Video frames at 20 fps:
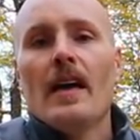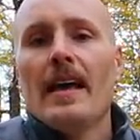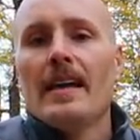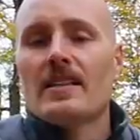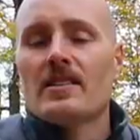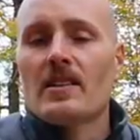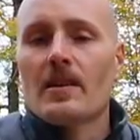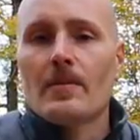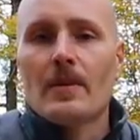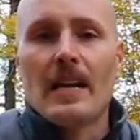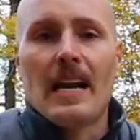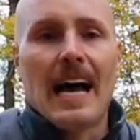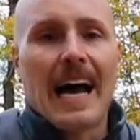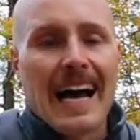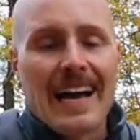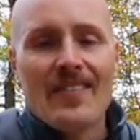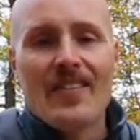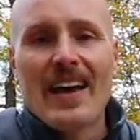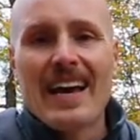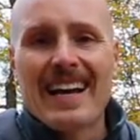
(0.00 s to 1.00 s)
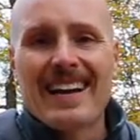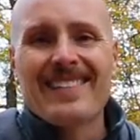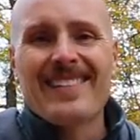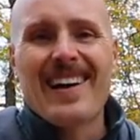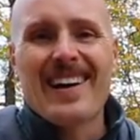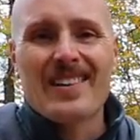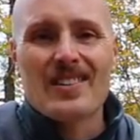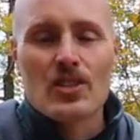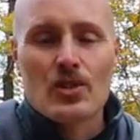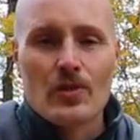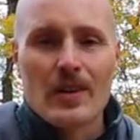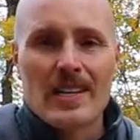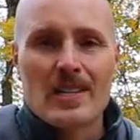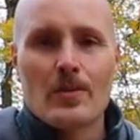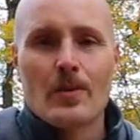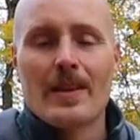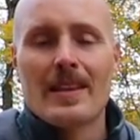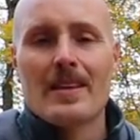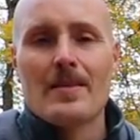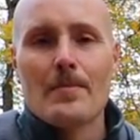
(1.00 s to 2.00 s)
It's something I've had a lot of stress
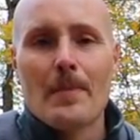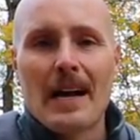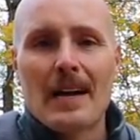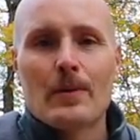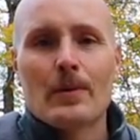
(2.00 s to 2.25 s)
with in my